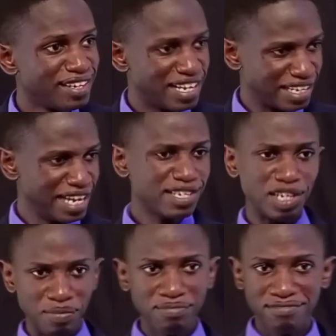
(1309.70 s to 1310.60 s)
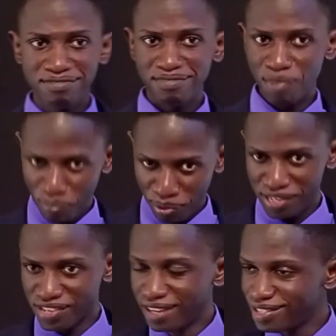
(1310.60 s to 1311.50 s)
Doesn't that seem more
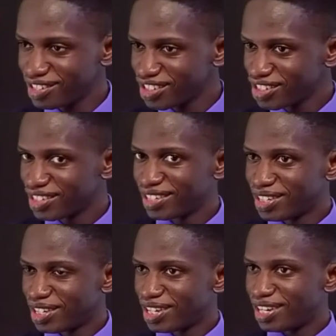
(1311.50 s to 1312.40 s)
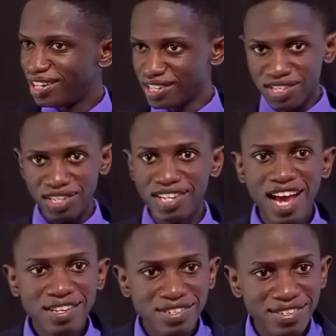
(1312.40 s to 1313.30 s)
pleasant? Less
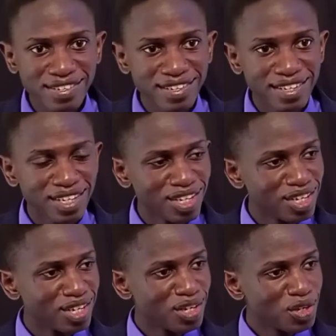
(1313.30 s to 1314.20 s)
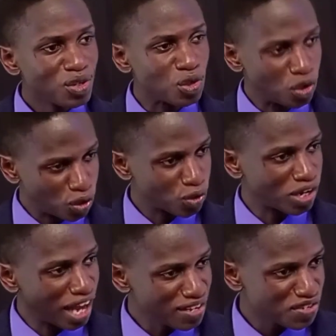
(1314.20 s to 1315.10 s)
tedious? You don't go to
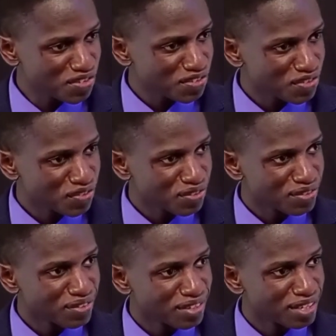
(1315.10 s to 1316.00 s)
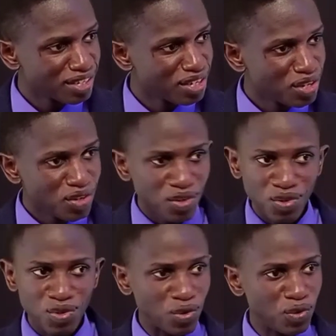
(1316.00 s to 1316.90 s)
class?
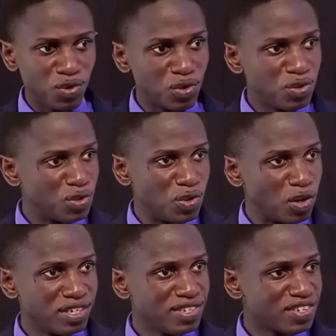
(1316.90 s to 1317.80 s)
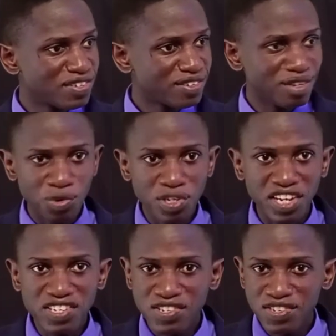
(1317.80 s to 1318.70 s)
You don't do
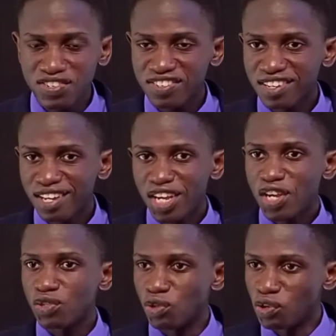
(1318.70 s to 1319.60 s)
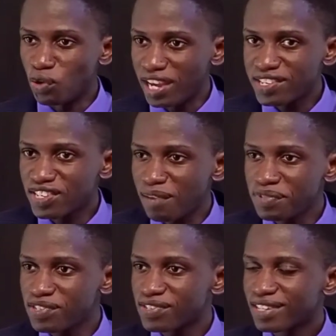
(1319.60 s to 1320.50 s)
tests? You don't do
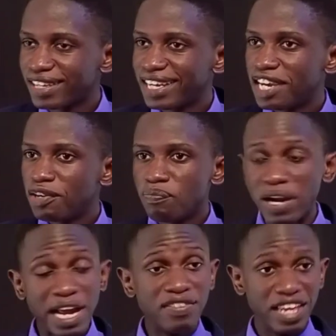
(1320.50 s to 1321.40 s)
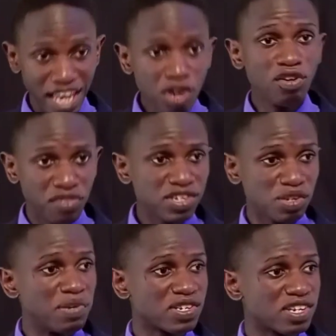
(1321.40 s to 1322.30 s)
exams? But at the end of the
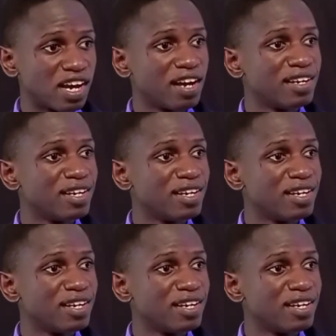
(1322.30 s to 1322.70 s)
semester,